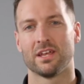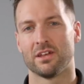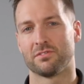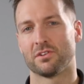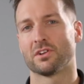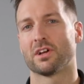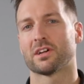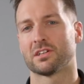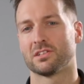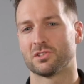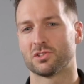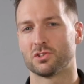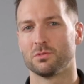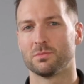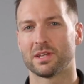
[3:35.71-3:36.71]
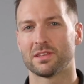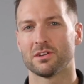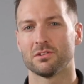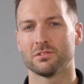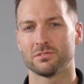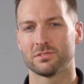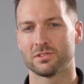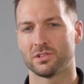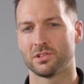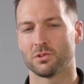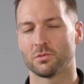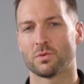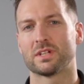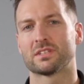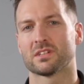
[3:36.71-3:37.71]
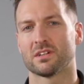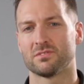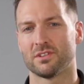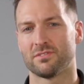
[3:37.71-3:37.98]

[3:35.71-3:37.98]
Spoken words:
if you're not consuming those, your risk of